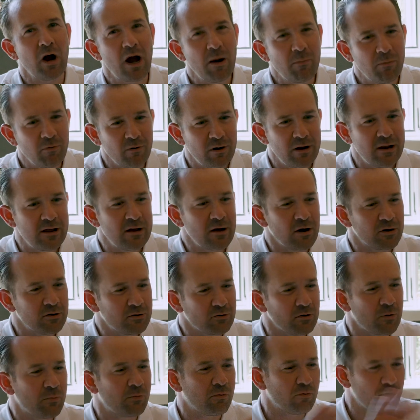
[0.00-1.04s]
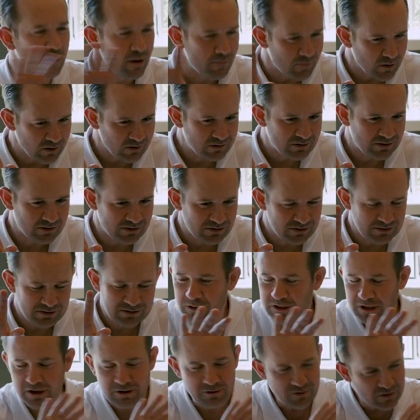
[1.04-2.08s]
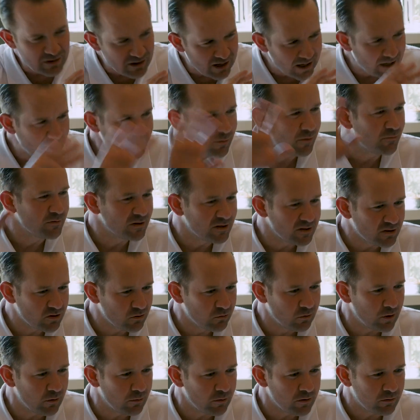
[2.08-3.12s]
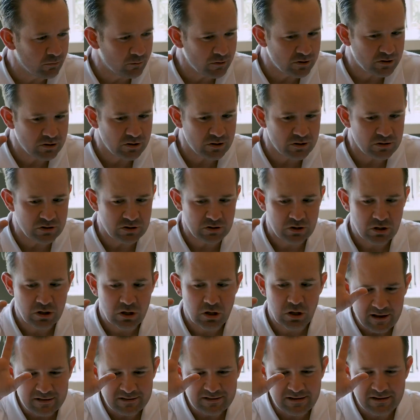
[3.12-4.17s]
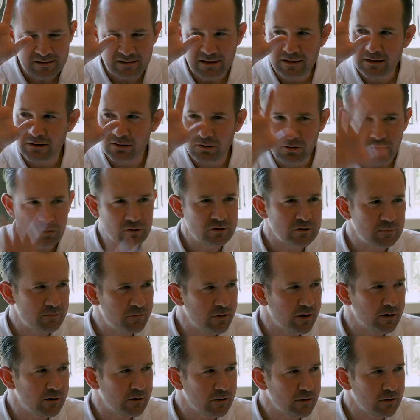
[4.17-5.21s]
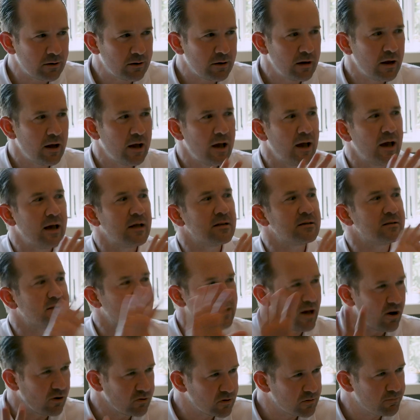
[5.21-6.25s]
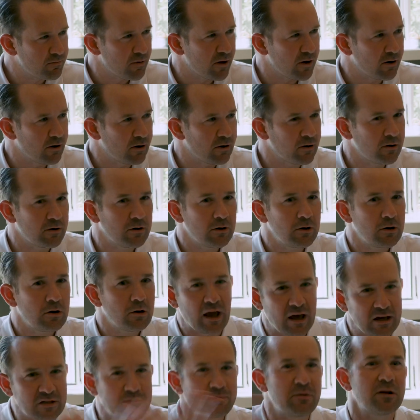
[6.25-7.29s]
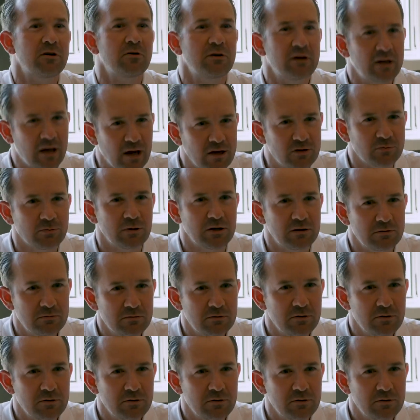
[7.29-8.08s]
We're operating under a premise, which I don't think anyone would disagree with, which is content that looks better and sounds better has better engagement.